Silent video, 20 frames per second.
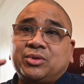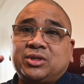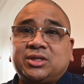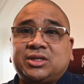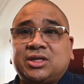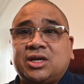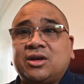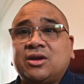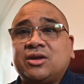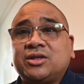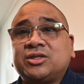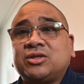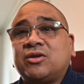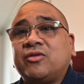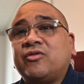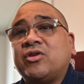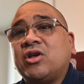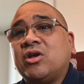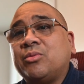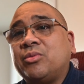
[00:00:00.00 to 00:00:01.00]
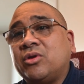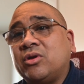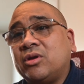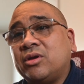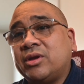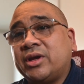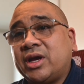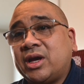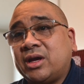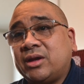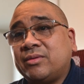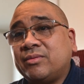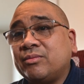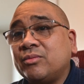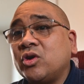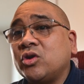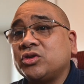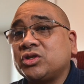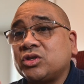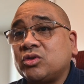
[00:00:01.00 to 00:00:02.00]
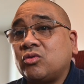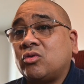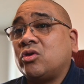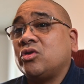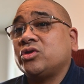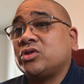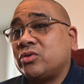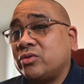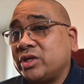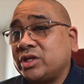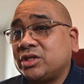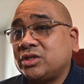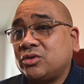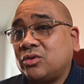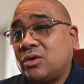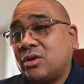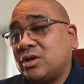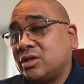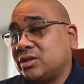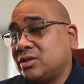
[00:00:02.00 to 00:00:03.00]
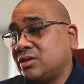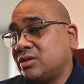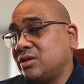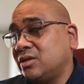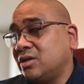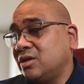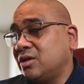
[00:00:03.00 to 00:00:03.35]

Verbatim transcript: of cells are available at most grocery stores